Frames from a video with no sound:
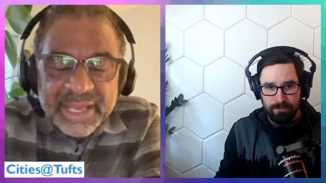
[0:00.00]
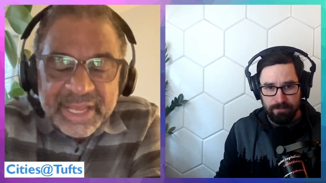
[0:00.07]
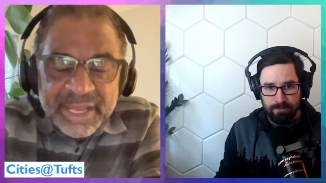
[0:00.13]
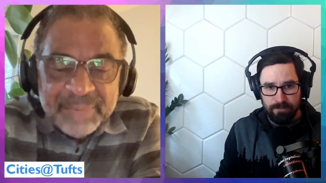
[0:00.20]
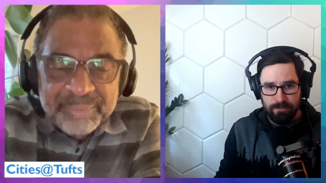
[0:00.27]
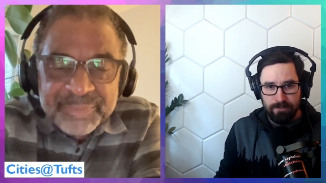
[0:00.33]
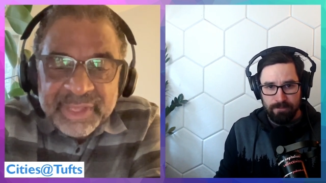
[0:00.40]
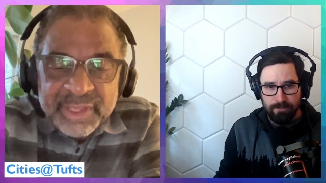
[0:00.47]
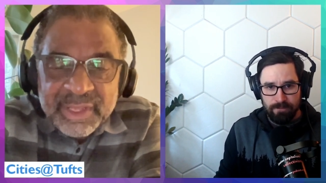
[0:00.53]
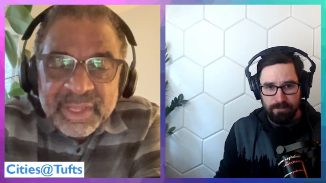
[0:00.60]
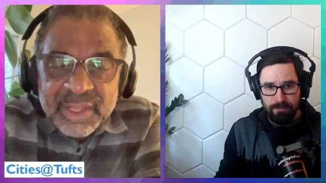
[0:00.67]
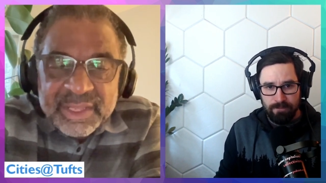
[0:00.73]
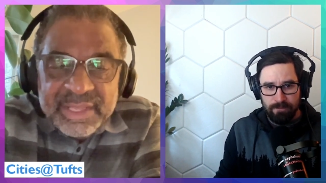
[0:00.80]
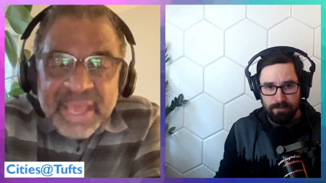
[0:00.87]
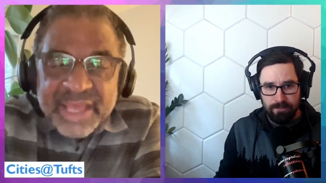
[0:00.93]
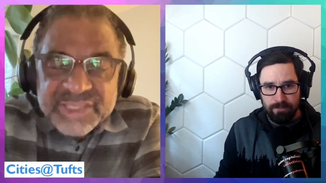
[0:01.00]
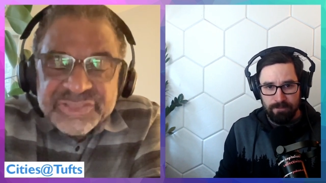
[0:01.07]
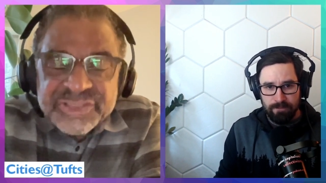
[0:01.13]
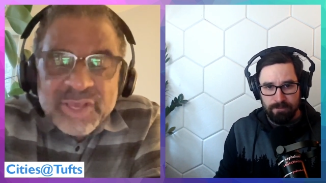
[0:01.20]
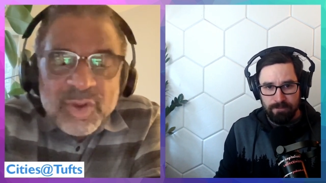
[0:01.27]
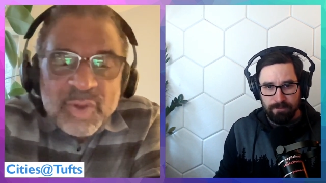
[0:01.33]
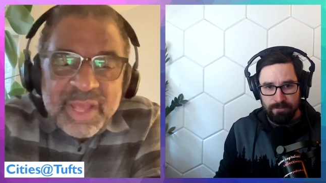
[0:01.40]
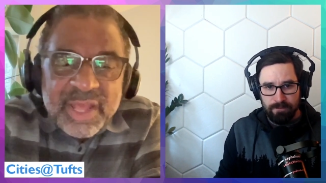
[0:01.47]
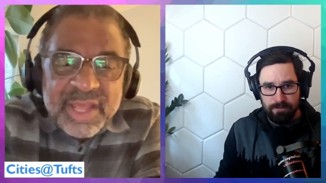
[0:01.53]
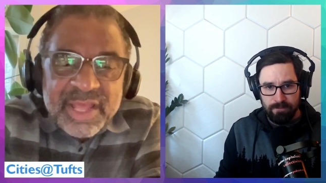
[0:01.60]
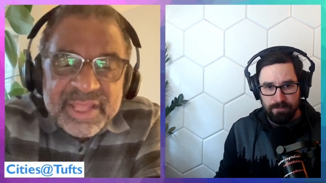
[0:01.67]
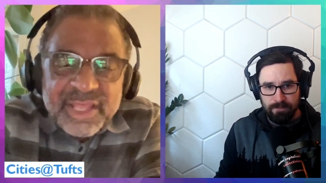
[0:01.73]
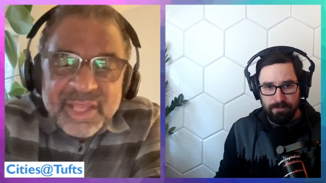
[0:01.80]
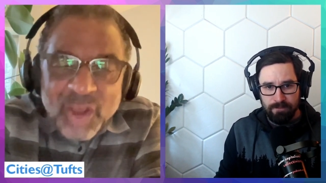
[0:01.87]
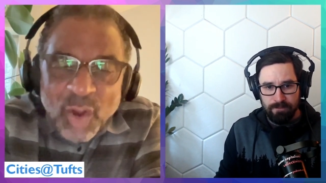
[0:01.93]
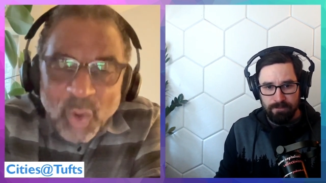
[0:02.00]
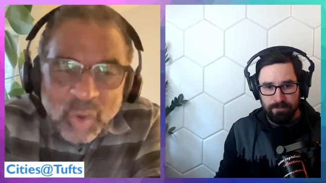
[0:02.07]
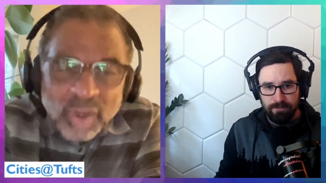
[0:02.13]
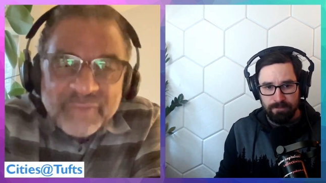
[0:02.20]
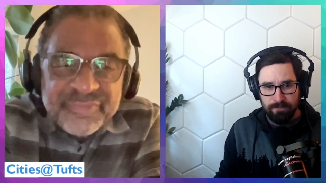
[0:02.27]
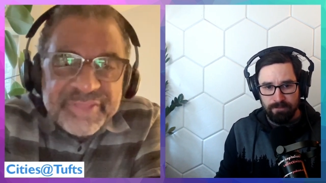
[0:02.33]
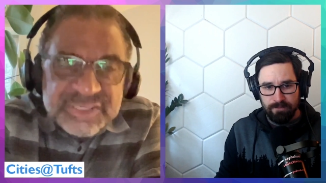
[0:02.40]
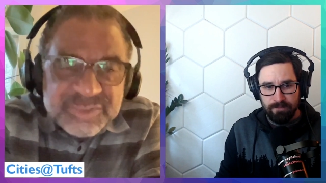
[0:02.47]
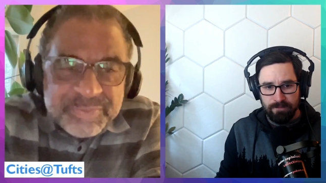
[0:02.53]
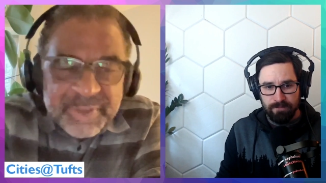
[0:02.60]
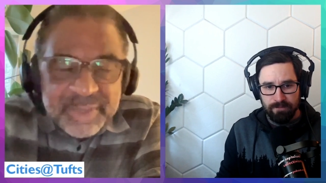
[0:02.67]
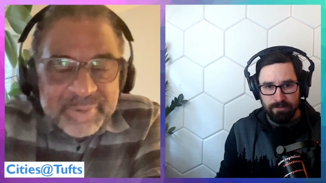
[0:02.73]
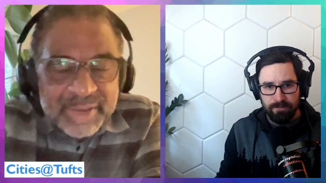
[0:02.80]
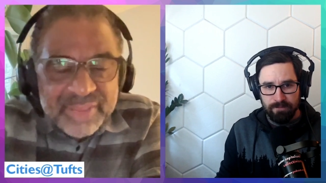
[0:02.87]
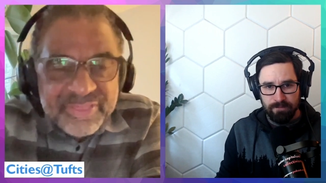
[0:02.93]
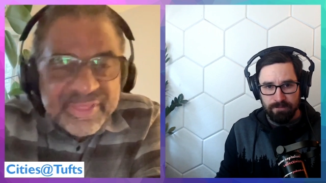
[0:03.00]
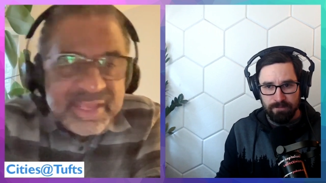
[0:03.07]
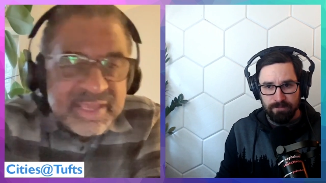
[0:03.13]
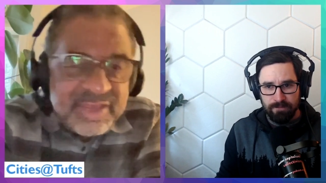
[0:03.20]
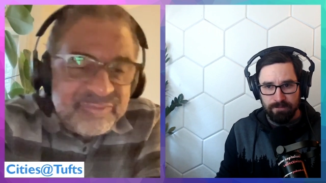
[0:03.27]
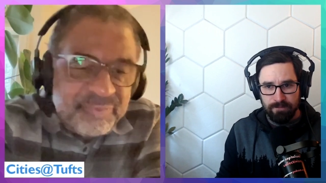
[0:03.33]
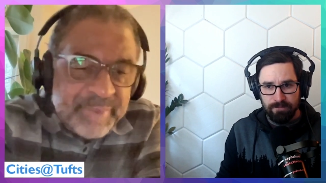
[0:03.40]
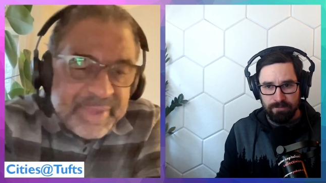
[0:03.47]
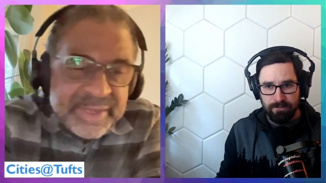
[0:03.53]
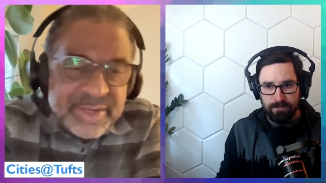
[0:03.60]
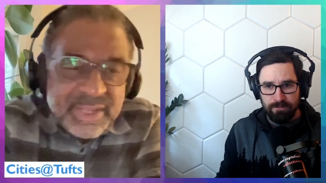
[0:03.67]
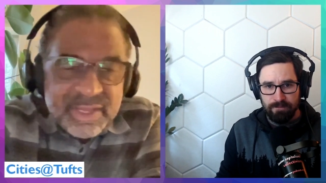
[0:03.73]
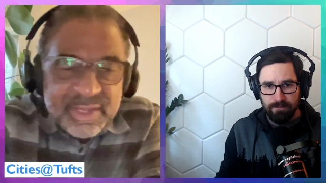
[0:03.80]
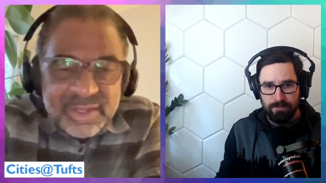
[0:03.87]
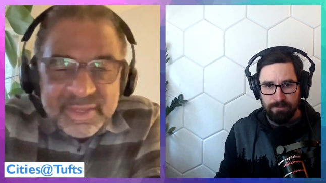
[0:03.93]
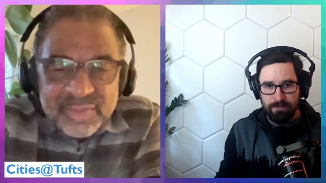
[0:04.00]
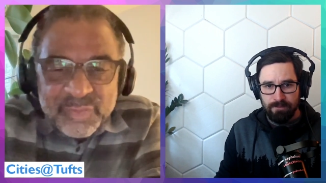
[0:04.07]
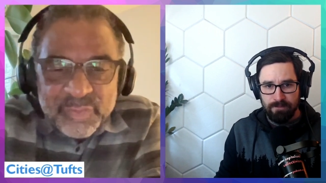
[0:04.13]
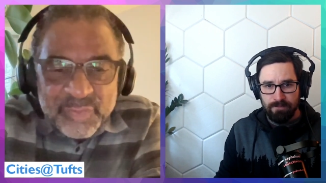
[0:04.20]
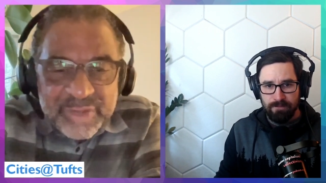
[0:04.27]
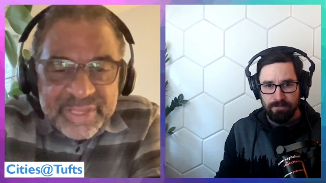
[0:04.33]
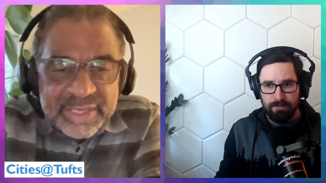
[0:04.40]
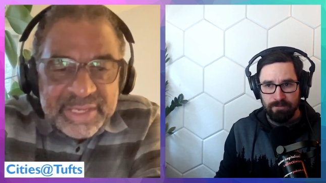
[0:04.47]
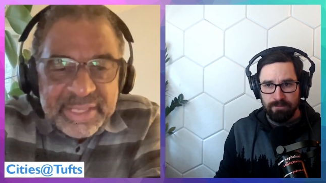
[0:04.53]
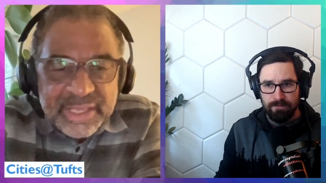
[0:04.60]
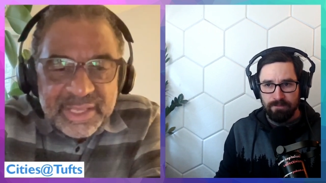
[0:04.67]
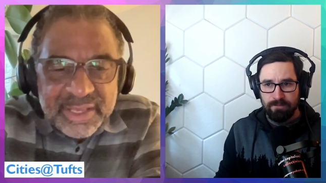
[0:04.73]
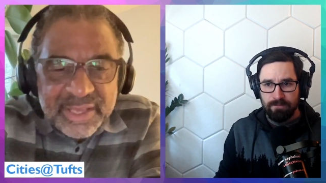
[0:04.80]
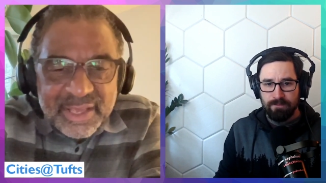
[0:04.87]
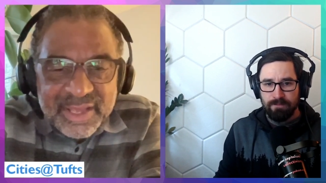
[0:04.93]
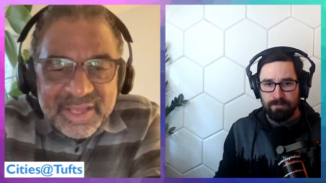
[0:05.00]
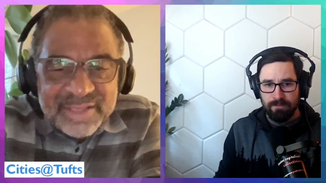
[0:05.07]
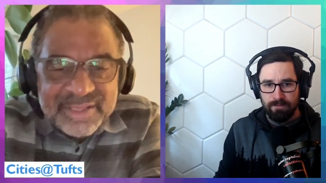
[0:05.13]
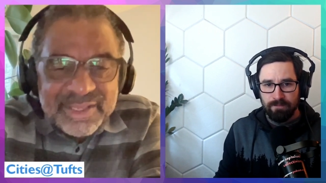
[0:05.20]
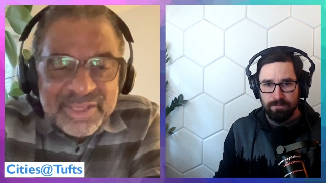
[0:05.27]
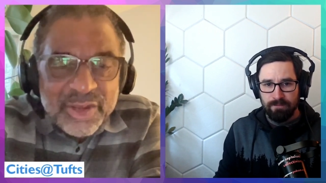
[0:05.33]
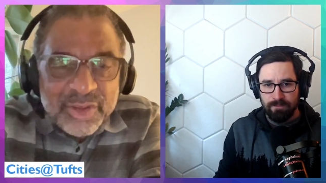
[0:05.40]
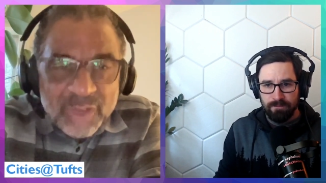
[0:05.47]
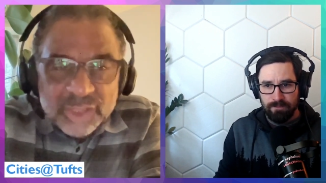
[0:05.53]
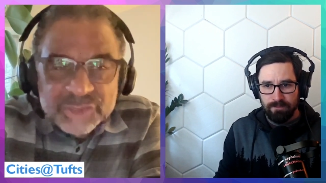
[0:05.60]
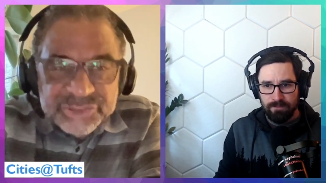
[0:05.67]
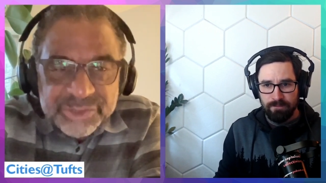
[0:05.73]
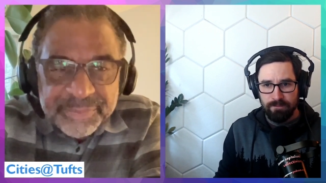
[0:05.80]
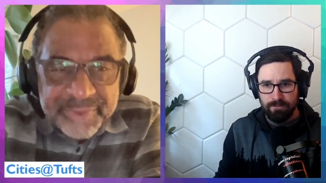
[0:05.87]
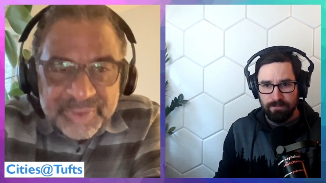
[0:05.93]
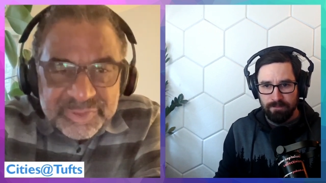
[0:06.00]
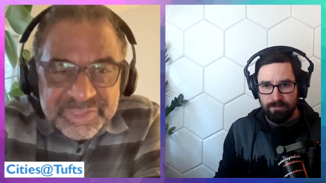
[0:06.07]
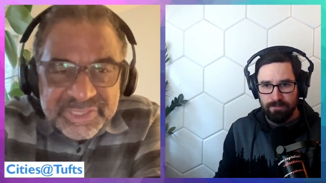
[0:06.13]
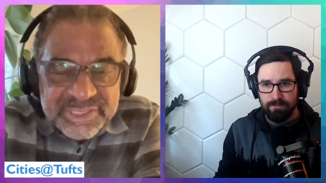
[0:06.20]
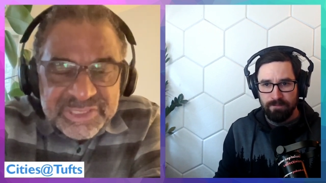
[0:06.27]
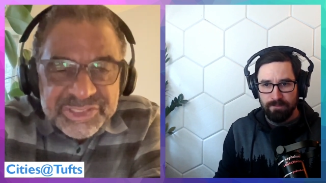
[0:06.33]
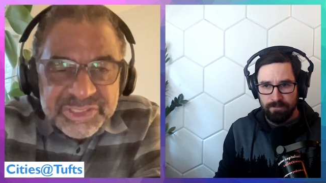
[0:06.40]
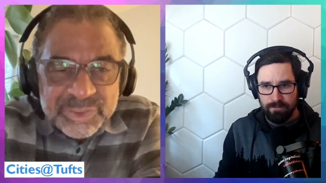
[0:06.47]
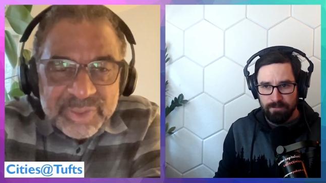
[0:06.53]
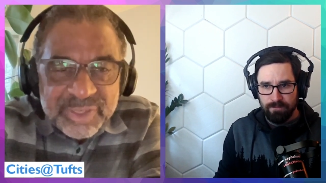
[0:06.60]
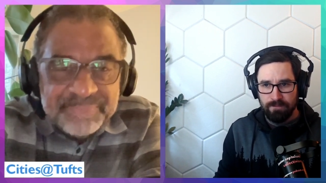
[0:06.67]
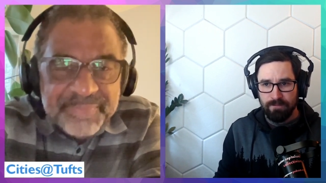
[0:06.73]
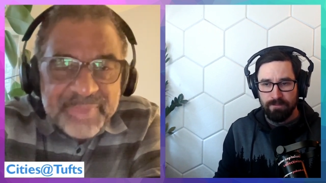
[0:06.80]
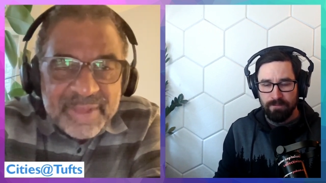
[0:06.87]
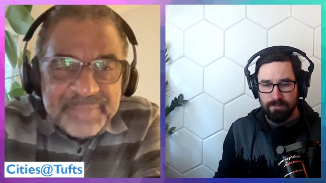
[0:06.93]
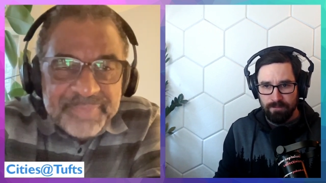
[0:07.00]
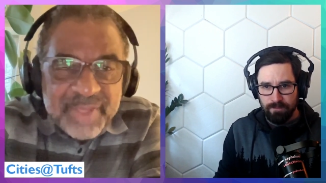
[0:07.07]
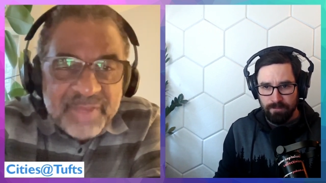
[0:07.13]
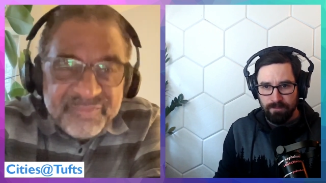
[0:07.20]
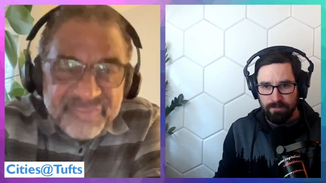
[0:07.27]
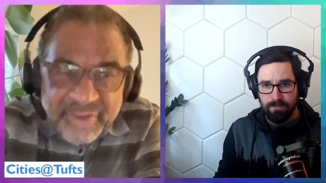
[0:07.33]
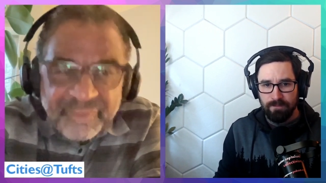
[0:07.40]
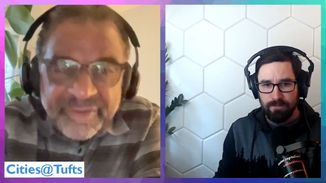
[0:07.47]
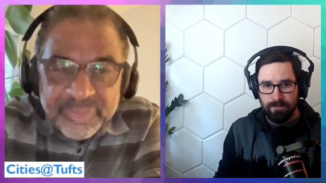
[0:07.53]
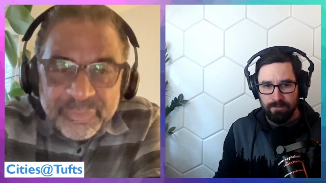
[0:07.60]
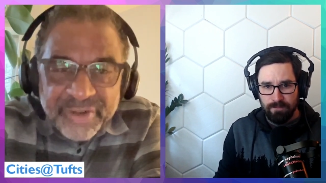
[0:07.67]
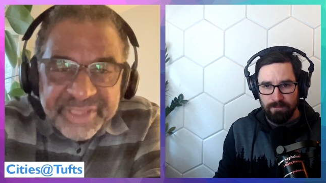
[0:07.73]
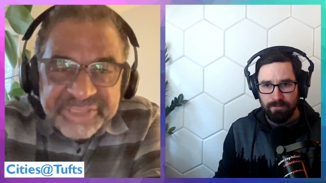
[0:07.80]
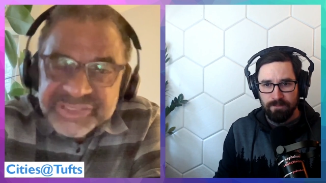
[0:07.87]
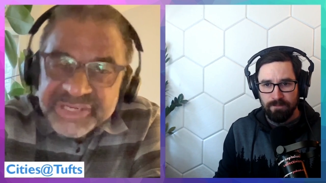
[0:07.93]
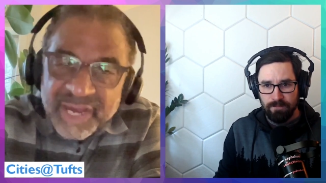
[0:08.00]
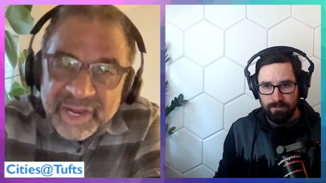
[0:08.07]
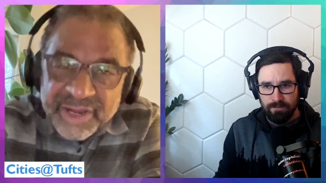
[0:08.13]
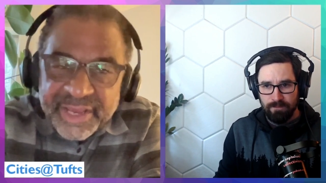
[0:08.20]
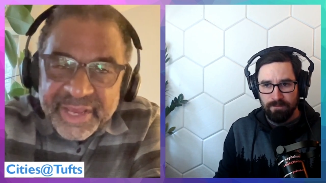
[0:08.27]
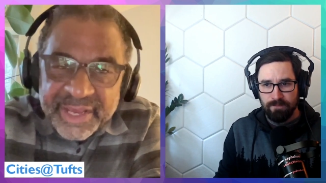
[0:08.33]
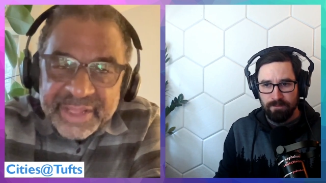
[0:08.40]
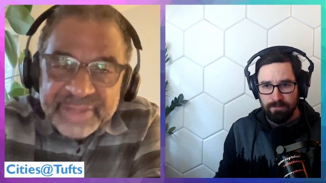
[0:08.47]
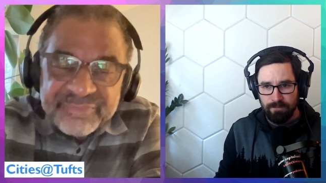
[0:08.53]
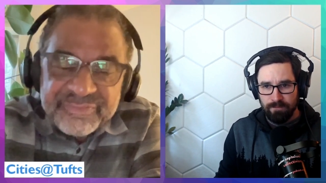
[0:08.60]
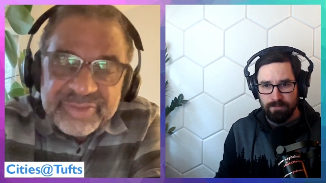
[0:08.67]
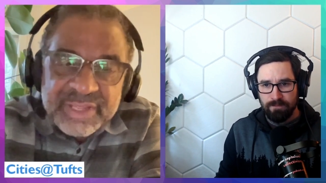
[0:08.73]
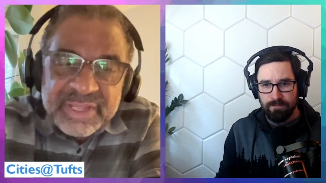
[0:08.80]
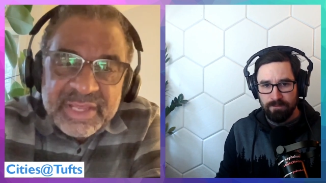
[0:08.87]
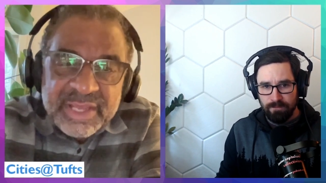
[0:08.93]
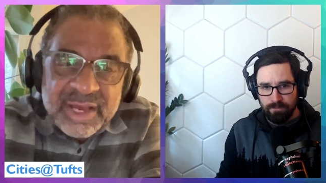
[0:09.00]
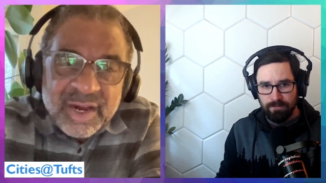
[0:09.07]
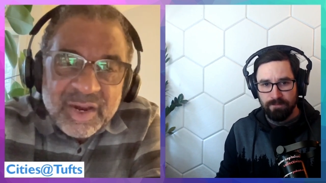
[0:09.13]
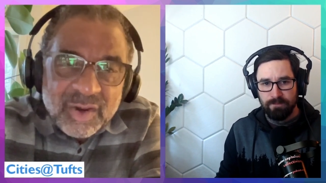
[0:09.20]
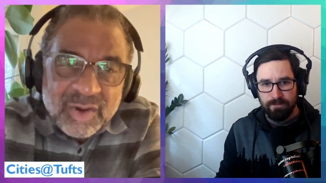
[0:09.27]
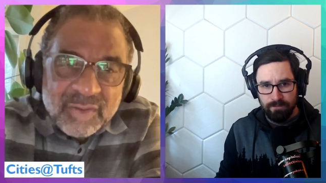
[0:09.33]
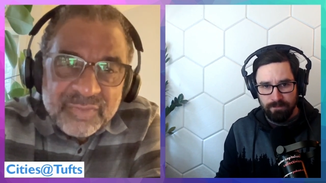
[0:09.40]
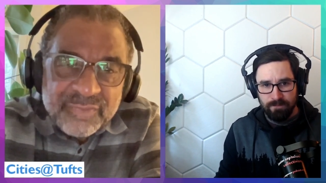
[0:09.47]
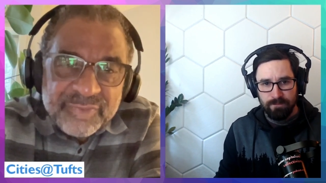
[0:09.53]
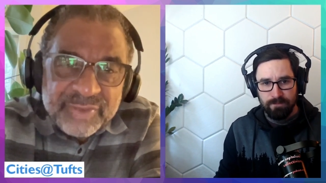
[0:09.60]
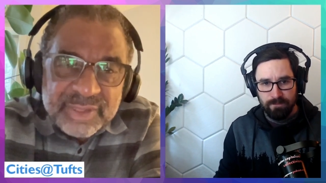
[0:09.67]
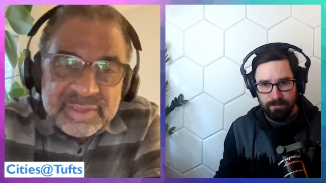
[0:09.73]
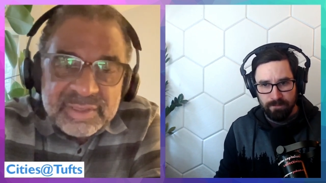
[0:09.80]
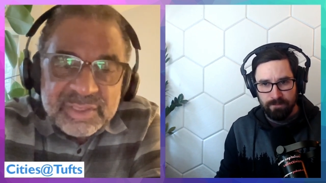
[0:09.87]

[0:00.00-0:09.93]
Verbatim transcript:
Speaker 1: Um, yeah, so uh, all of these people, I think, have been really, uh, you know, contributing to a, a very rich archive of